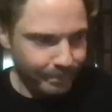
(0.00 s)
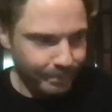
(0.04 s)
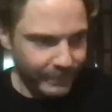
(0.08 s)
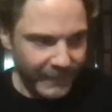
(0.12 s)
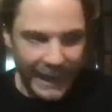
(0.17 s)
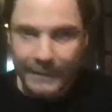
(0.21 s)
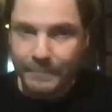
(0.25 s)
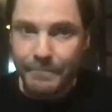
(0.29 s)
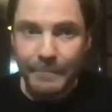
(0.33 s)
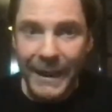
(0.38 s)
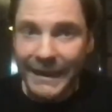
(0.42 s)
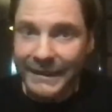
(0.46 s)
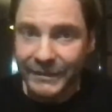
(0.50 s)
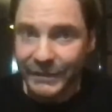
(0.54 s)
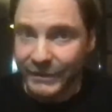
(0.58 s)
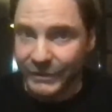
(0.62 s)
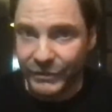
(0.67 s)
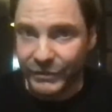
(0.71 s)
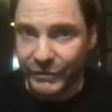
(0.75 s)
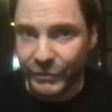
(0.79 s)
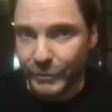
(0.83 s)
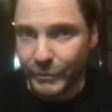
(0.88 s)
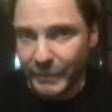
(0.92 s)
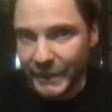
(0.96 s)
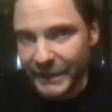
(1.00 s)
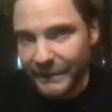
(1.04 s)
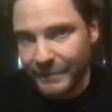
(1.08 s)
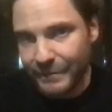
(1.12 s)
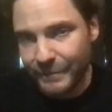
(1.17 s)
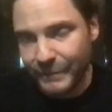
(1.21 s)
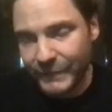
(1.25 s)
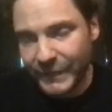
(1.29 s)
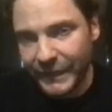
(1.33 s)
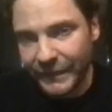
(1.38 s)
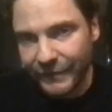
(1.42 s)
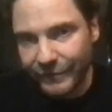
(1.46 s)
mattered to me,
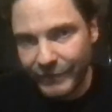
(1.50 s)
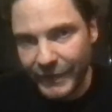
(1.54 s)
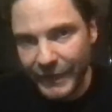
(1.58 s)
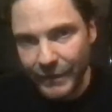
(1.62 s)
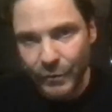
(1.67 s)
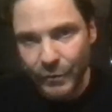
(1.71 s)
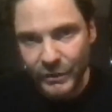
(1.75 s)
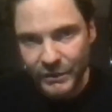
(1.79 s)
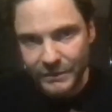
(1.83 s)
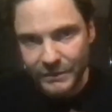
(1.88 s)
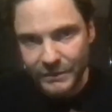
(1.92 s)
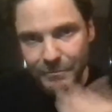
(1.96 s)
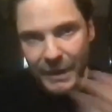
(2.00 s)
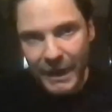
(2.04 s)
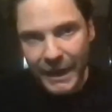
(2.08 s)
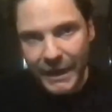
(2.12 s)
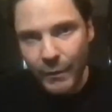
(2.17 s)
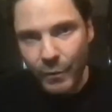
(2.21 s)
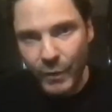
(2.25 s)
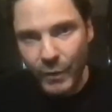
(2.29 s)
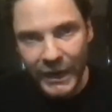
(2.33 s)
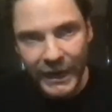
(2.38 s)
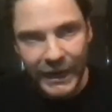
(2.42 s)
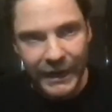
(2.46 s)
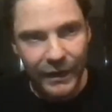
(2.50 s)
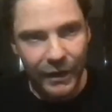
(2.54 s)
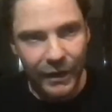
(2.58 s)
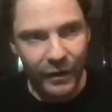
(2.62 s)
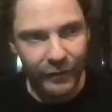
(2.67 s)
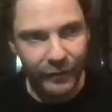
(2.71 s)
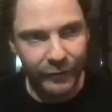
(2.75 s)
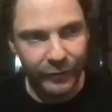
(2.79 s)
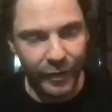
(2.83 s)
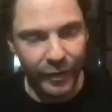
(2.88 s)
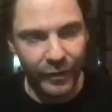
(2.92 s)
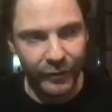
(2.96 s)
and that was my way
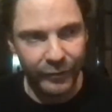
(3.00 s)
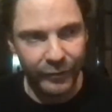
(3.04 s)
of